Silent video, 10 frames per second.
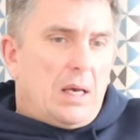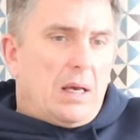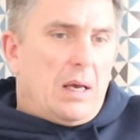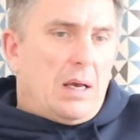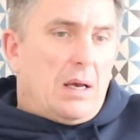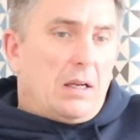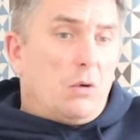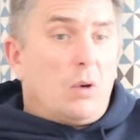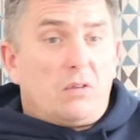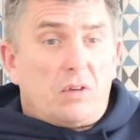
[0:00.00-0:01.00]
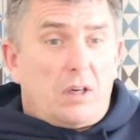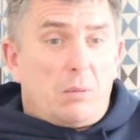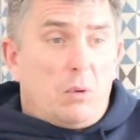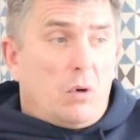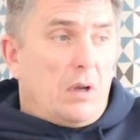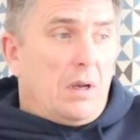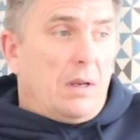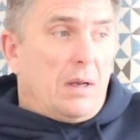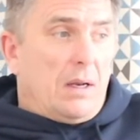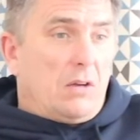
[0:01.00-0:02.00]
And you always say good
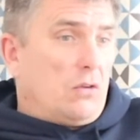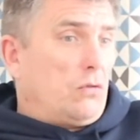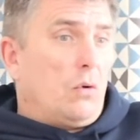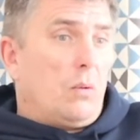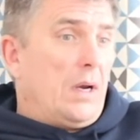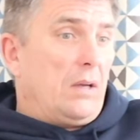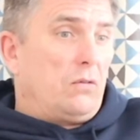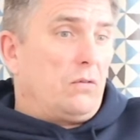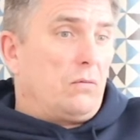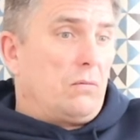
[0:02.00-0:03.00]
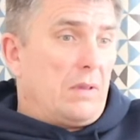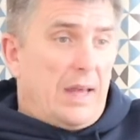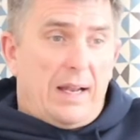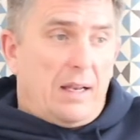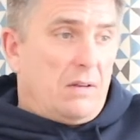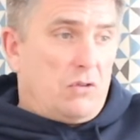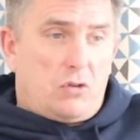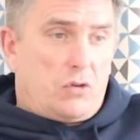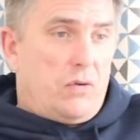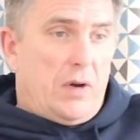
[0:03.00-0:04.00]
morning, and it just always then
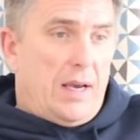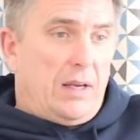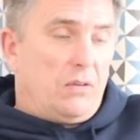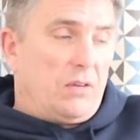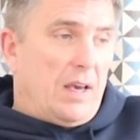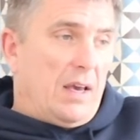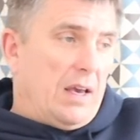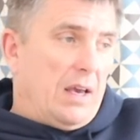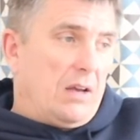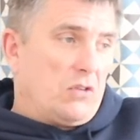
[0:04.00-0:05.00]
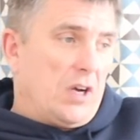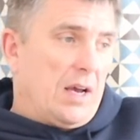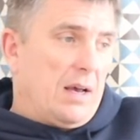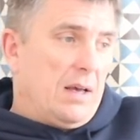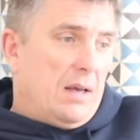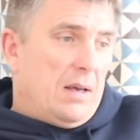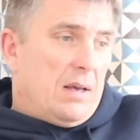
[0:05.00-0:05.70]
just creates a chat.